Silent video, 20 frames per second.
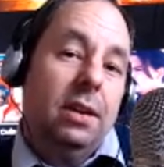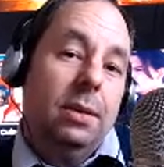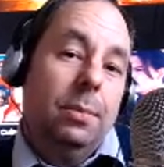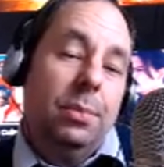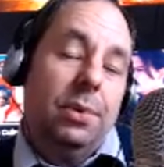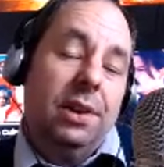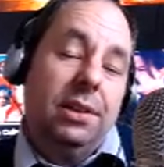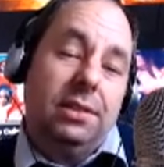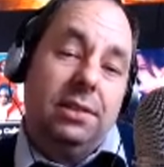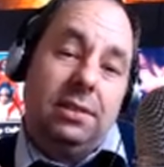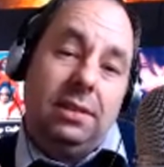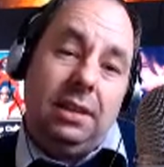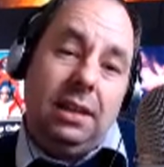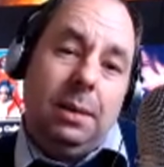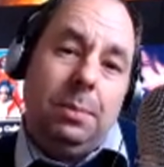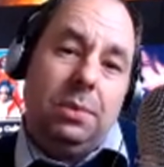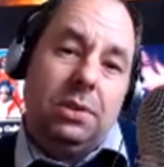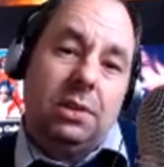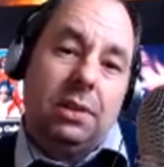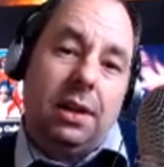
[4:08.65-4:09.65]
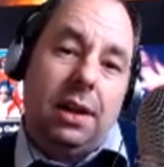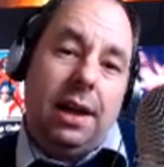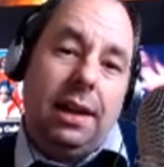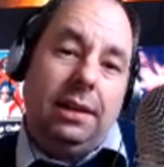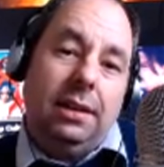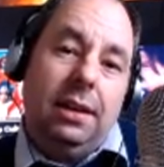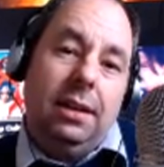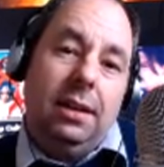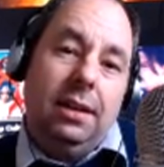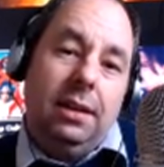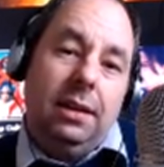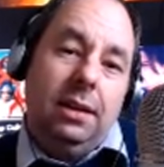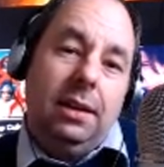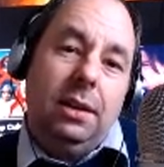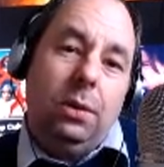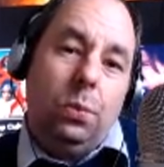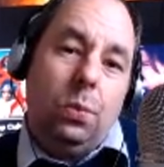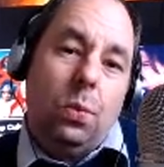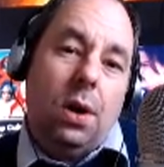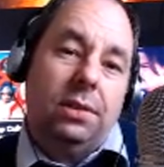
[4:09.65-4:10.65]
but it seems like he
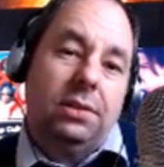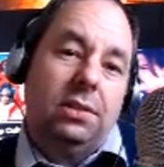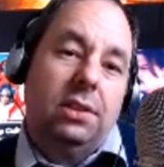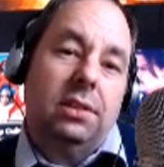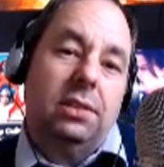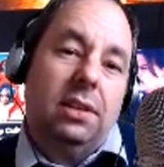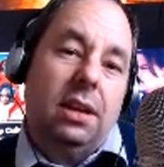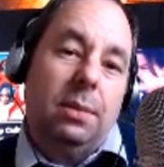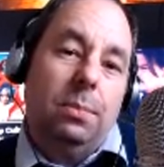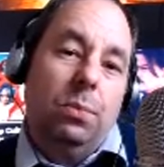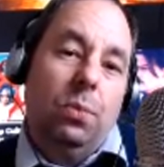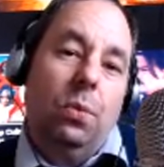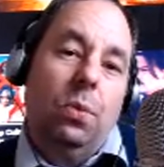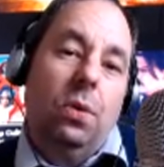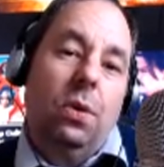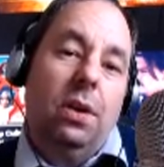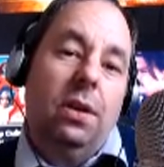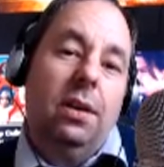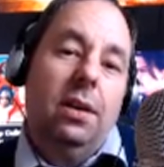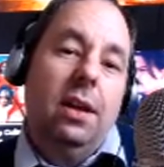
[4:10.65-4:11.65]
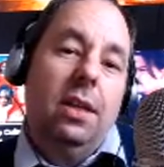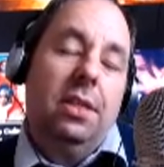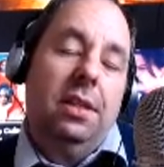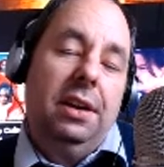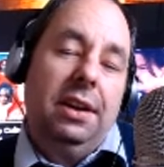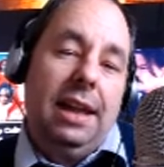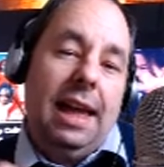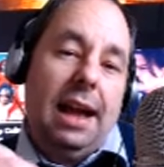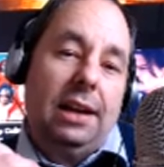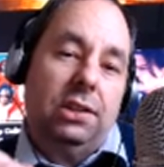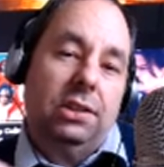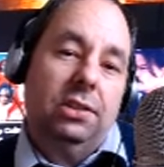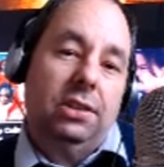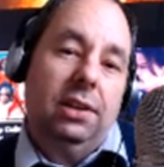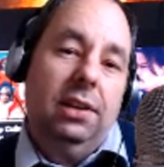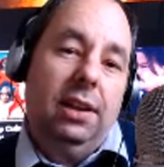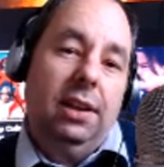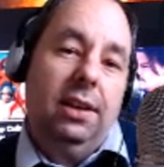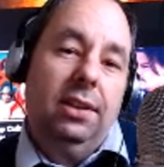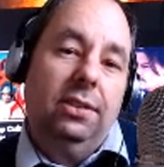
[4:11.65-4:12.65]
wants to say more than he
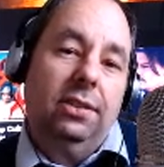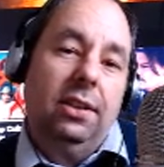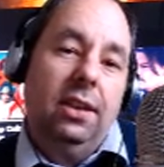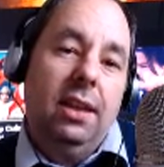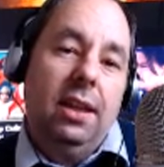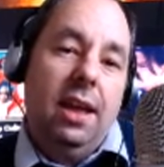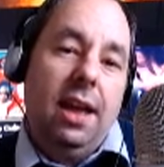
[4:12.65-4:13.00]
actually is,